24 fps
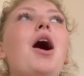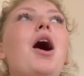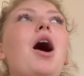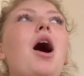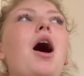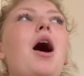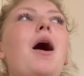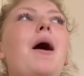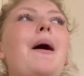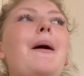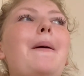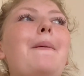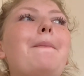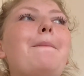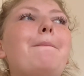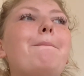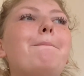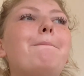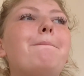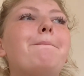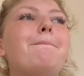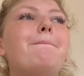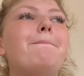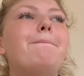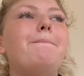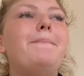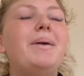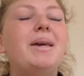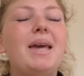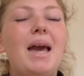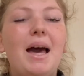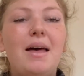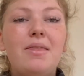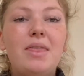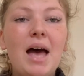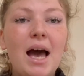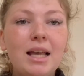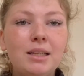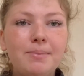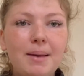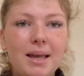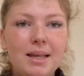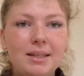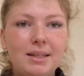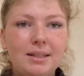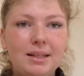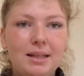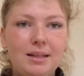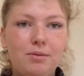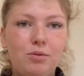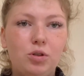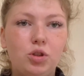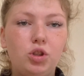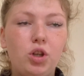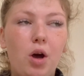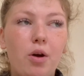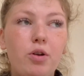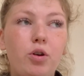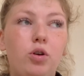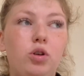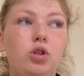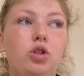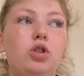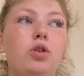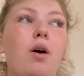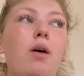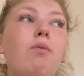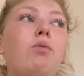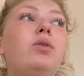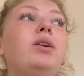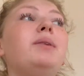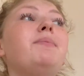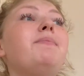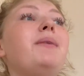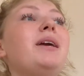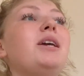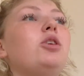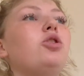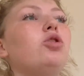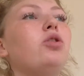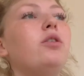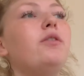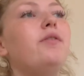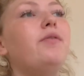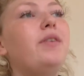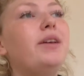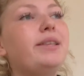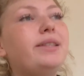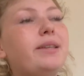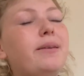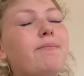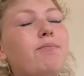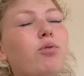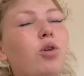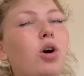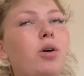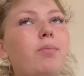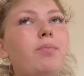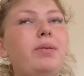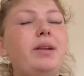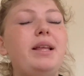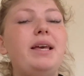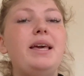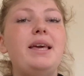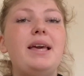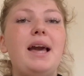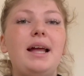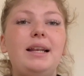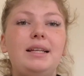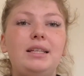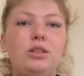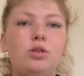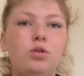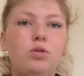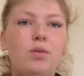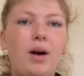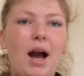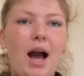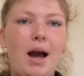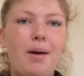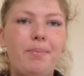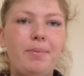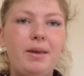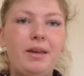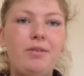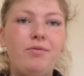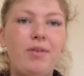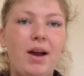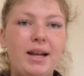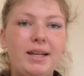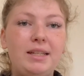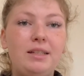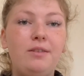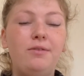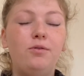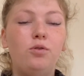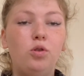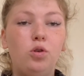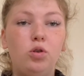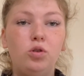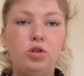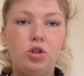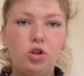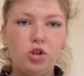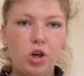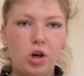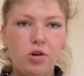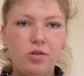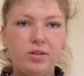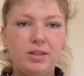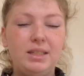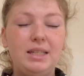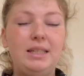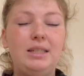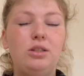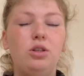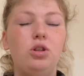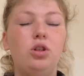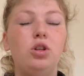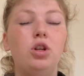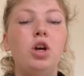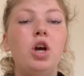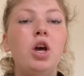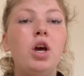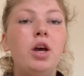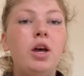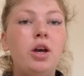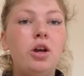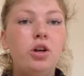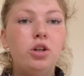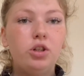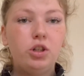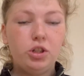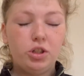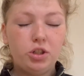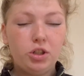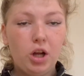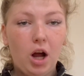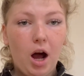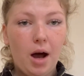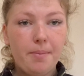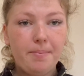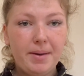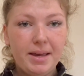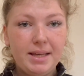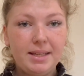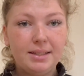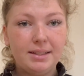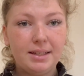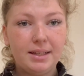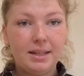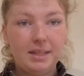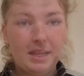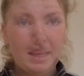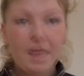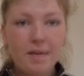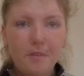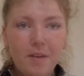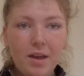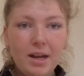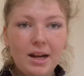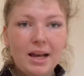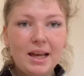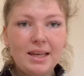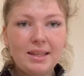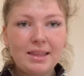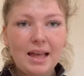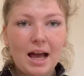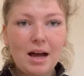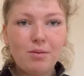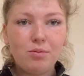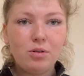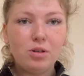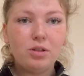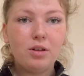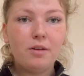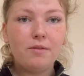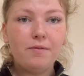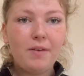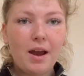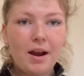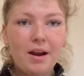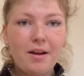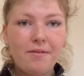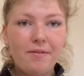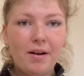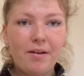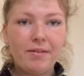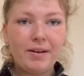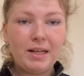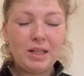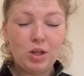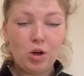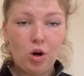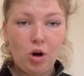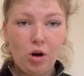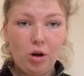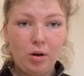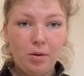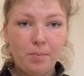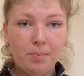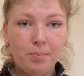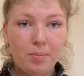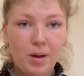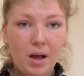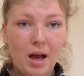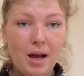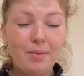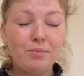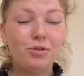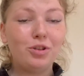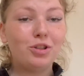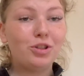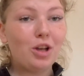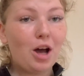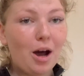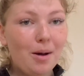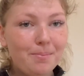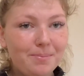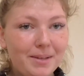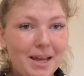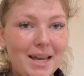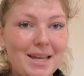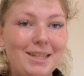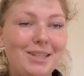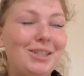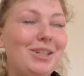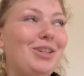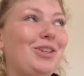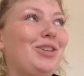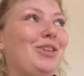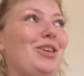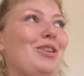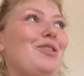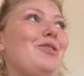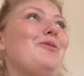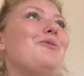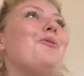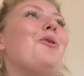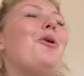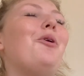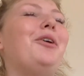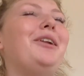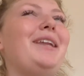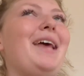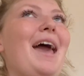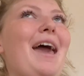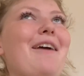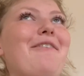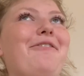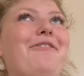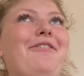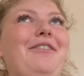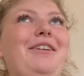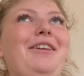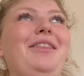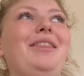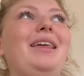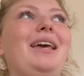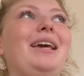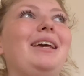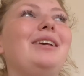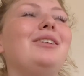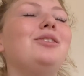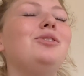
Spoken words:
But yeah, that's basically what's going on. So I want to make sure it fits him properly and he's all happy, ready for the show season to start, basically. I feel like that was a very, very long, but I'm just updating you on everything.